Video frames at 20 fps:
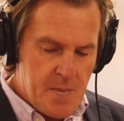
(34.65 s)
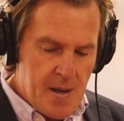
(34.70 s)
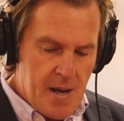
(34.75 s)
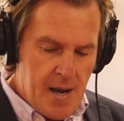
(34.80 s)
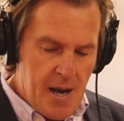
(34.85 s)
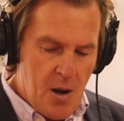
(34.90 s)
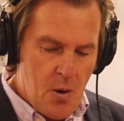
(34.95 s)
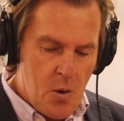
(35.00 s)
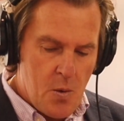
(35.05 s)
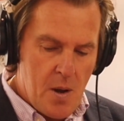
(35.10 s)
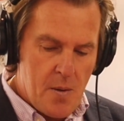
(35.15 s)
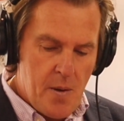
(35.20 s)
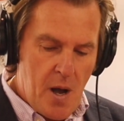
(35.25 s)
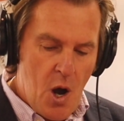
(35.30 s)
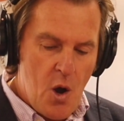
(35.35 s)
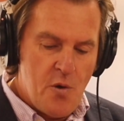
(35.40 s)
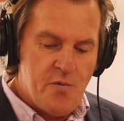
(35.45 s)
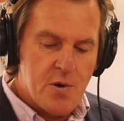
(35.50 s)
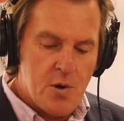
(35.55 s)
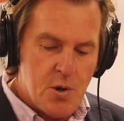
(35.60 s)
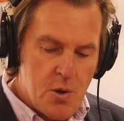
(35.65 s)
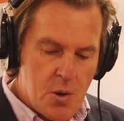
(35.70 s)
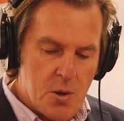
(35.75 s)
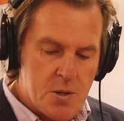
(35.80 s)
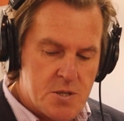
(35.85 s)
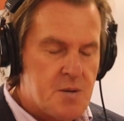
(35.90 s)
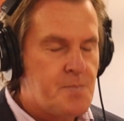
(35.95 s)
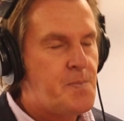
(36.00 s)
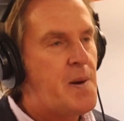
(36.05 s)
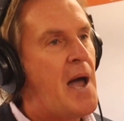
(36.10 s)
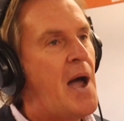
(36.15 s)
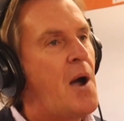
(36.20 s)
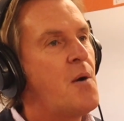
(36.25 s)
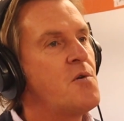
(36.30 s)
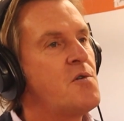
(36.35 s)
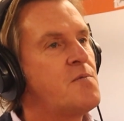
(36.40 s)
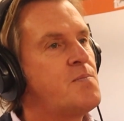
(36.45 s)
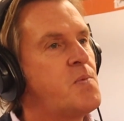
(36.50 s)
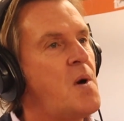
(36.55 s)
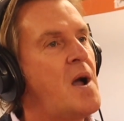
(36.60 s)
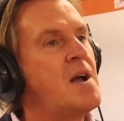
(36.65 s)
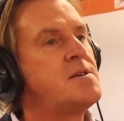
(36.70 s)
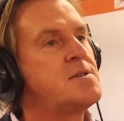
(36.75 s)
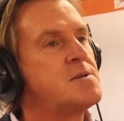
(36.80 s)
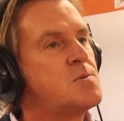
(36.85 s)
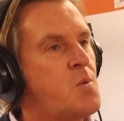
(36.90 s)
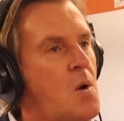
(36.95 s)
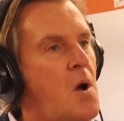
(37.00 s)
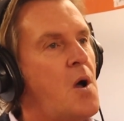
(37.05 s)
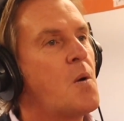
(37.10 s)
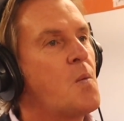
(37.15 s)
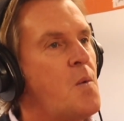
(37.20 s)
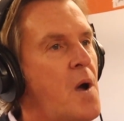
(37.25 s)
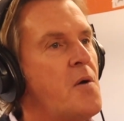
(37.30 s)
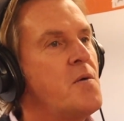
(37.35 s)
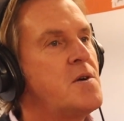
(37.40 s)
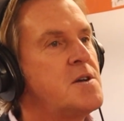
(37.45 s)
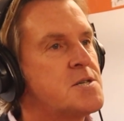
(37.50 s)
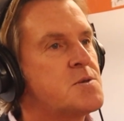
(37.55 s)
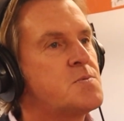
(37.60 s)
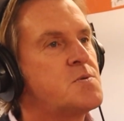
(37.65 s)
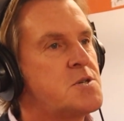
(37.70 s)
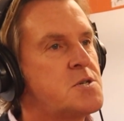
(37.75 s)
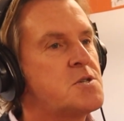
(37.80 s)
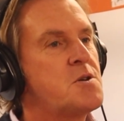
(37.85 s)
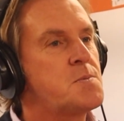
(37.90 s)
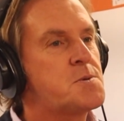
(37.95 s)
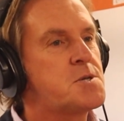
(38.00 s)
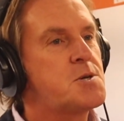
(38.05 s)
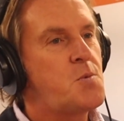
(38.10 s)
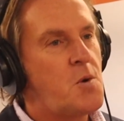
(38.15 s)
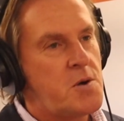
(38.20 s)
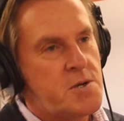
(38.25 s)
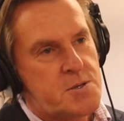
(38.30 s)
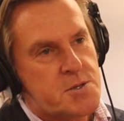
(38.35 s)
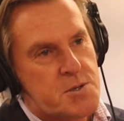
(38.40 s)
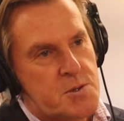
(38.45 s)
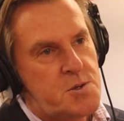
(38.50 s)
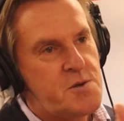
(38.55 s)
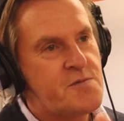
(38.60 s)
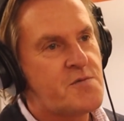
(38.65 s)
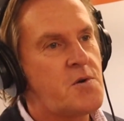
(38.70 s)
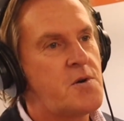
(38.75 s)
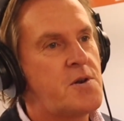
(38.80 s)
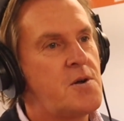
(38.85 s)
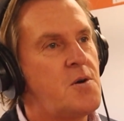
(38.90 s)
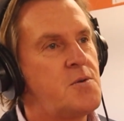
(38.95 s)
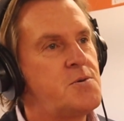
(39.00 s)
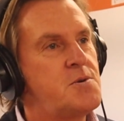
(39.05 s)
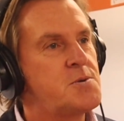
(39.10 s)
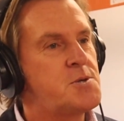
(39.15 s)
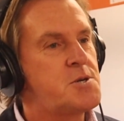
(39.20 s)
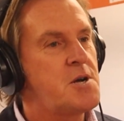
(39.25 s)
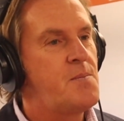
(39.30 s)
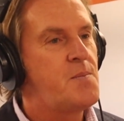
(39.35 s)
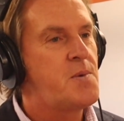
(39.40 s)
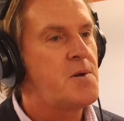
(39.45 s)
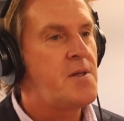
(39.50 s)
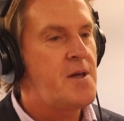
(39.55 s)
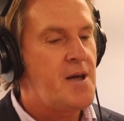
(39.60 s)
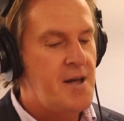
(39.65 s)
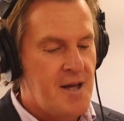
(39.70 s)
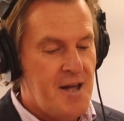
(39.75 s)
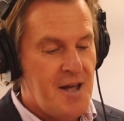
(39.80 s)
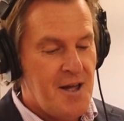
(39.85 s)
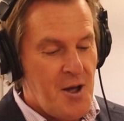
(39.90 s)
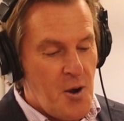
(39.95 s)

how overlooked the power of branded workwear is, which is obviously what you do. You've got it on your jumper there.